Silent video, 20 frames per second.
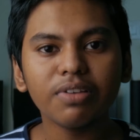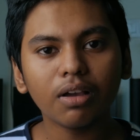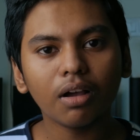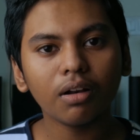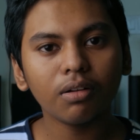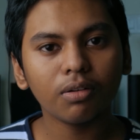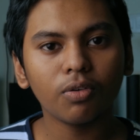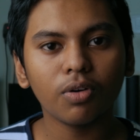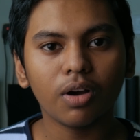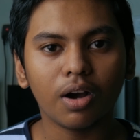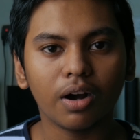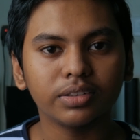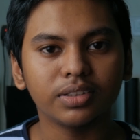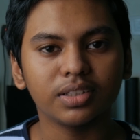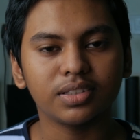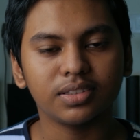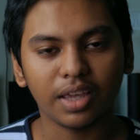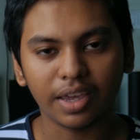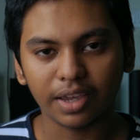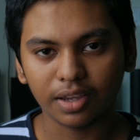we all know how the
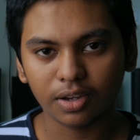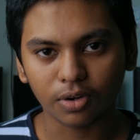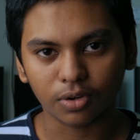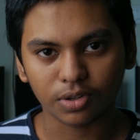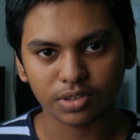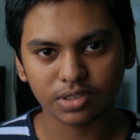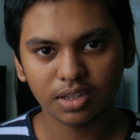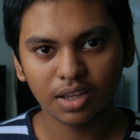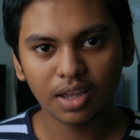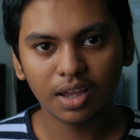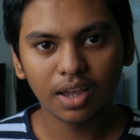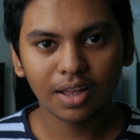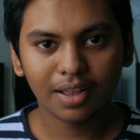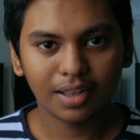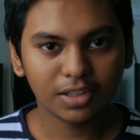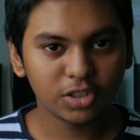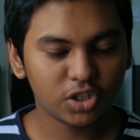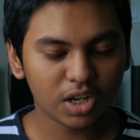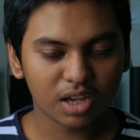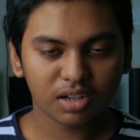saying goes.
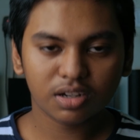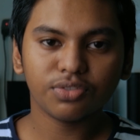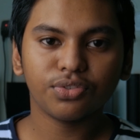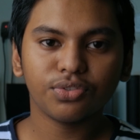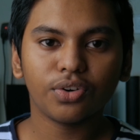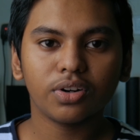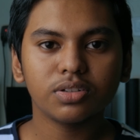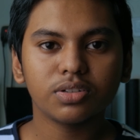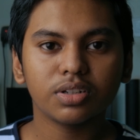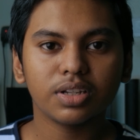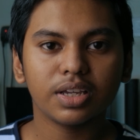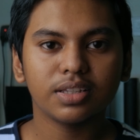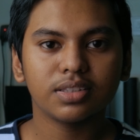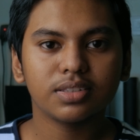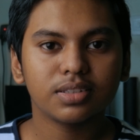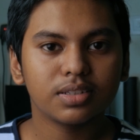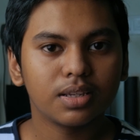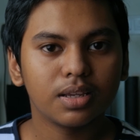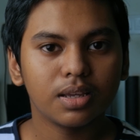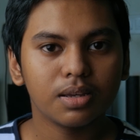Jack of all
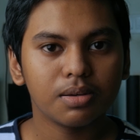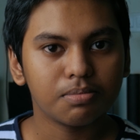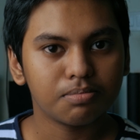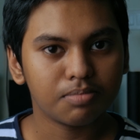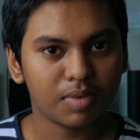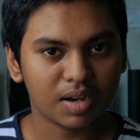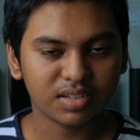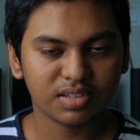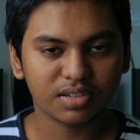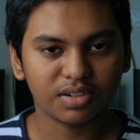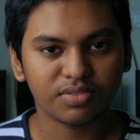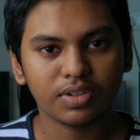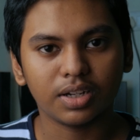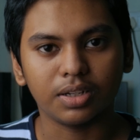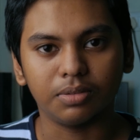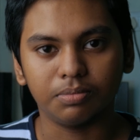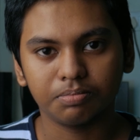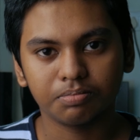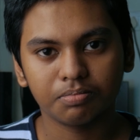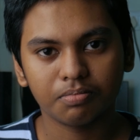trades, master of
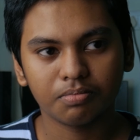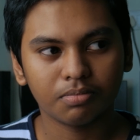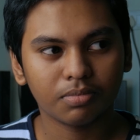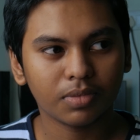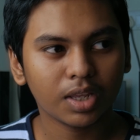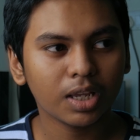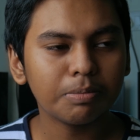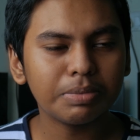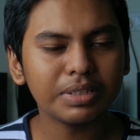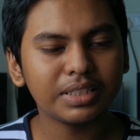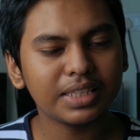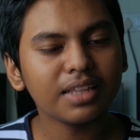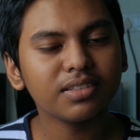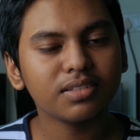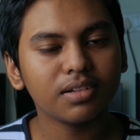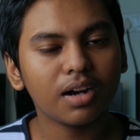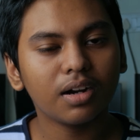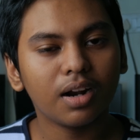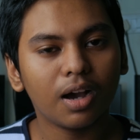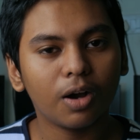none but that's
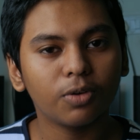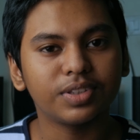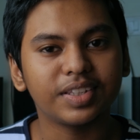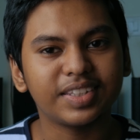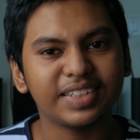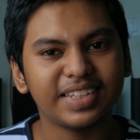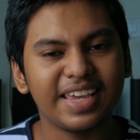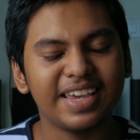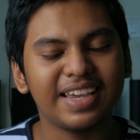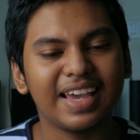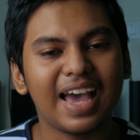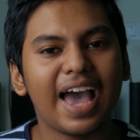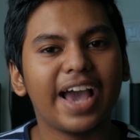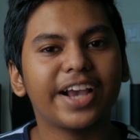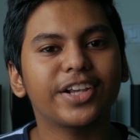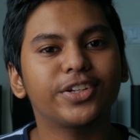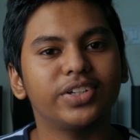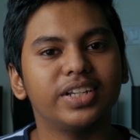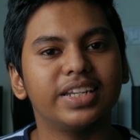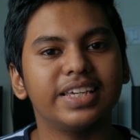not how the saying
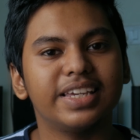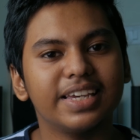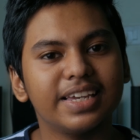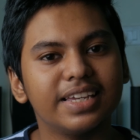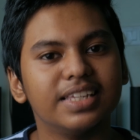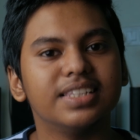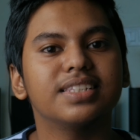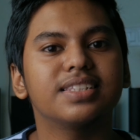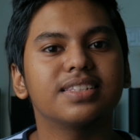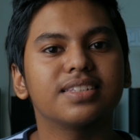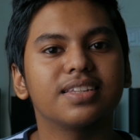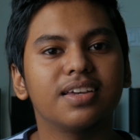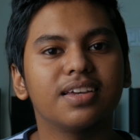actually is.